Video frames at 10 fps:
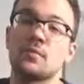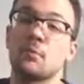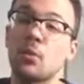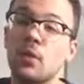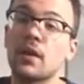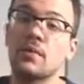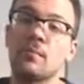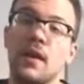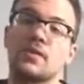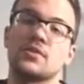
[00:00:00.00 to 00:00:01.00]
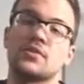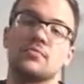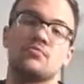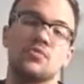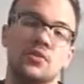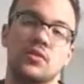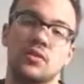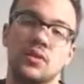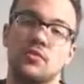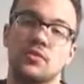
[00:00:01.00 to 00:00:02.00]
is pretty much just
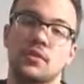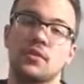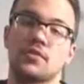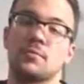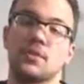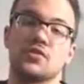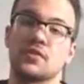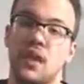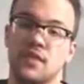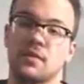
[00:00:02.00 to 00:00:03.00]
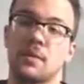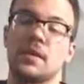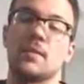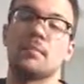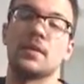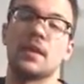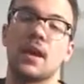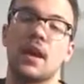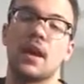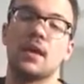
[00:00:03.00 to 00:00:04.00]
the acoustic version, but you just kind of speed up
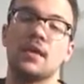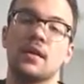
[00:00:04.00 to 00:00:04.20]
the